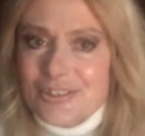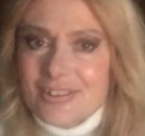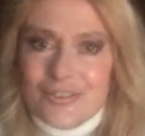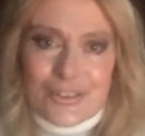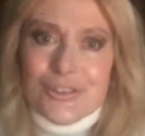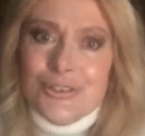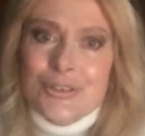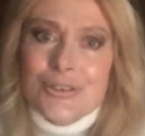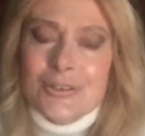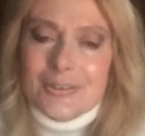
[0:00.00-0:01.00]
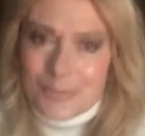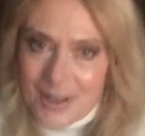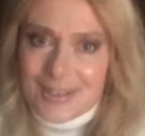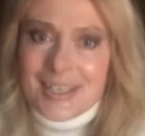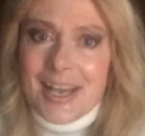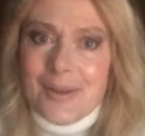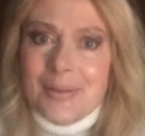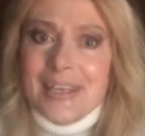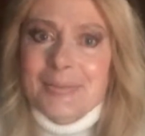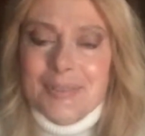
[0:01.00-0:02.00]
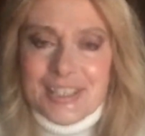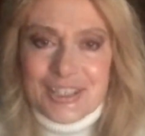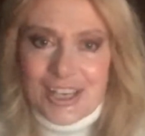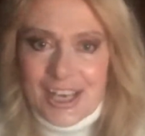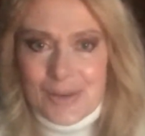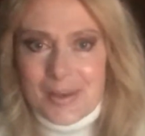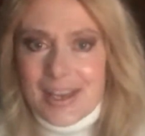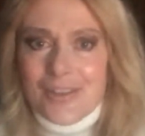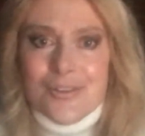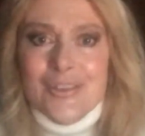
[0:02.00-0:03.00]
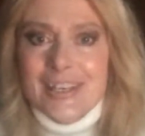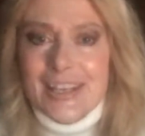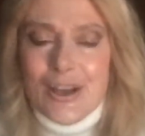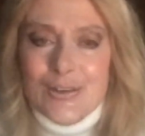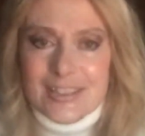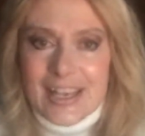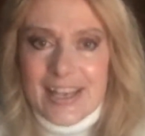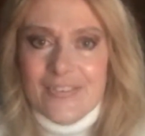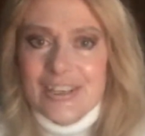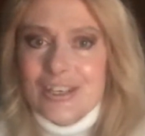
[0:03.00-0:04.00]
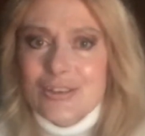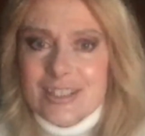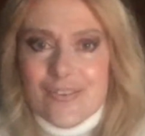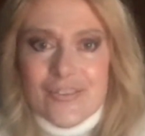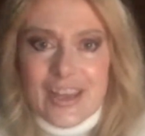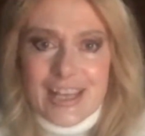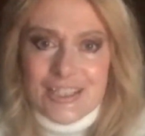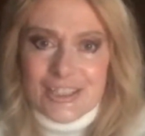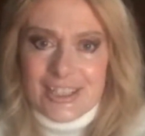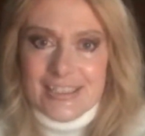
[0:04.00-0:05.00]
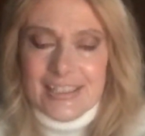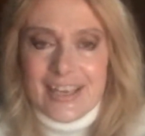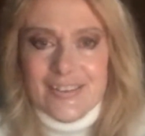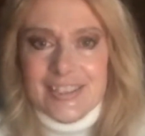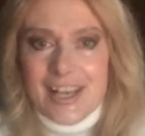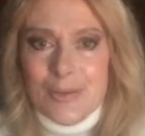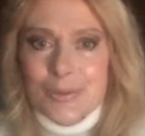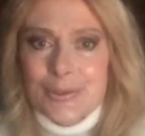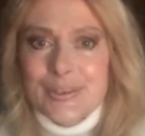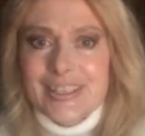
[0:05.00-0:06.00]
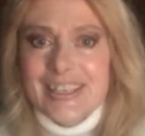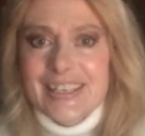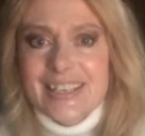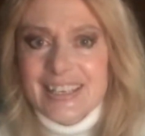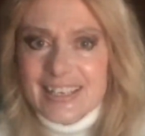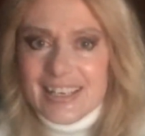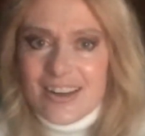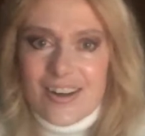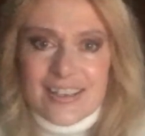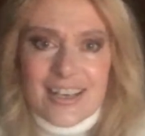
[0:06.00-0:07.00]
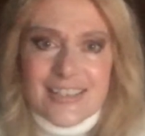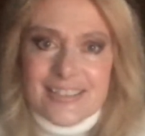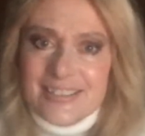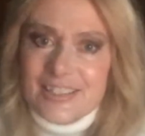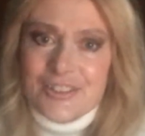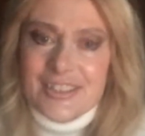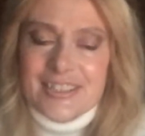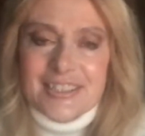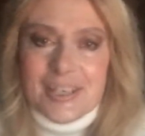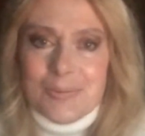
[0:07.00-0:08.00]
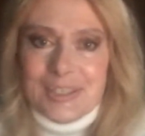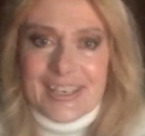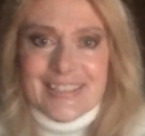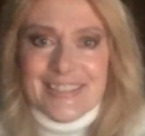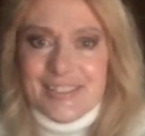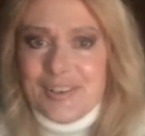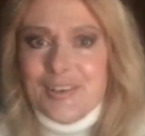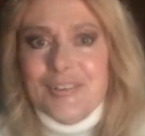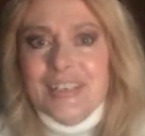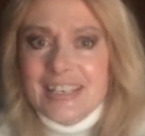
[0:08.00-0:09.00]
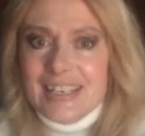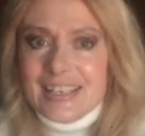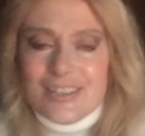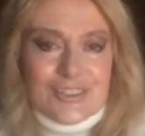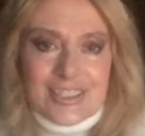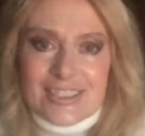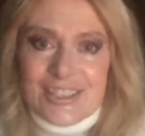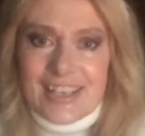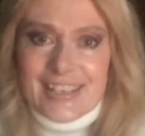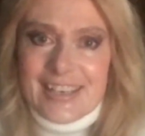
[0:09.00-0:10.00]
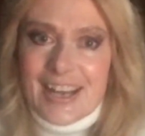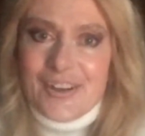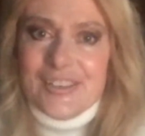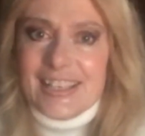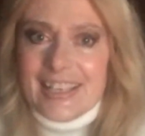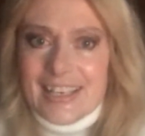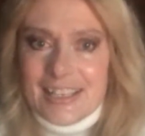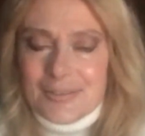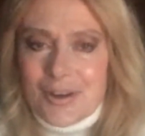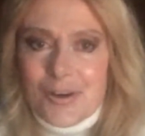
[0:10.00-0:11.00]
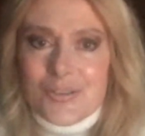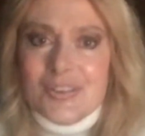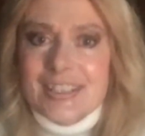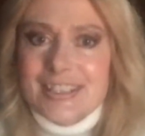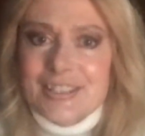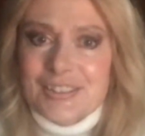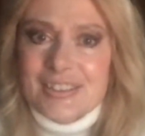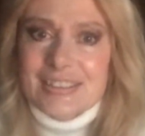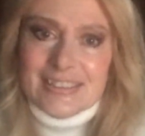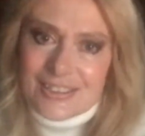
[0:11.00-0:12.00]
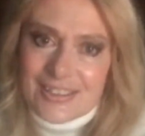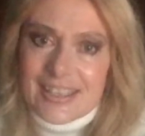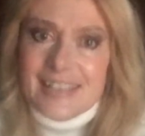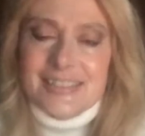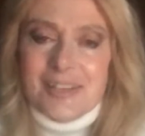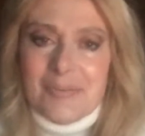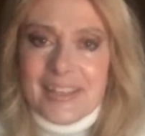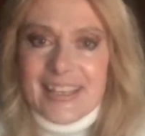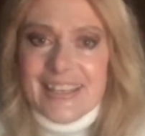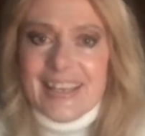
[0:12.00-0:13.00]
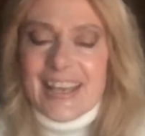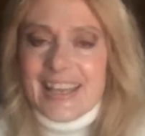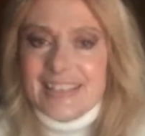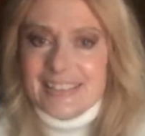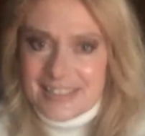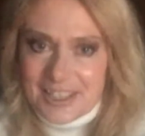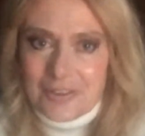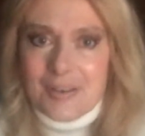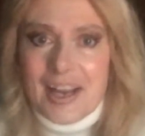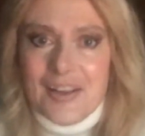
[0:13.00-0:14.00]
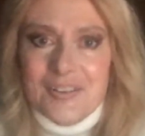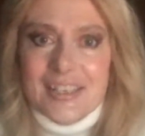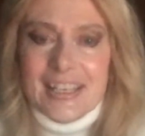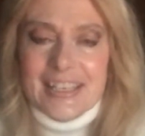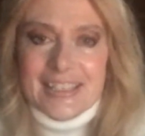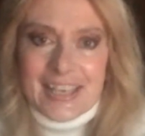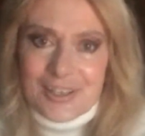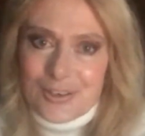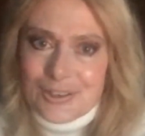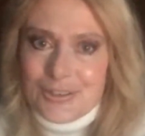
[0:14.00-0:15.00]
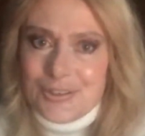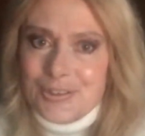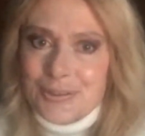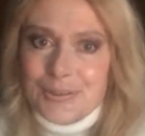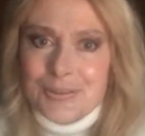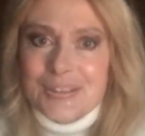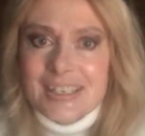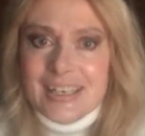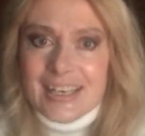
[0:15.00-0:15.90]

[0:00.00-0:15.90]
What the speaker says: if you're new, welcome, and please check out my other videos. I have videos on fashion, lifestyle, beauty, all kinds of serious subjects. So, just check it out and hopefully you'll like something and stick around, and I encourage you to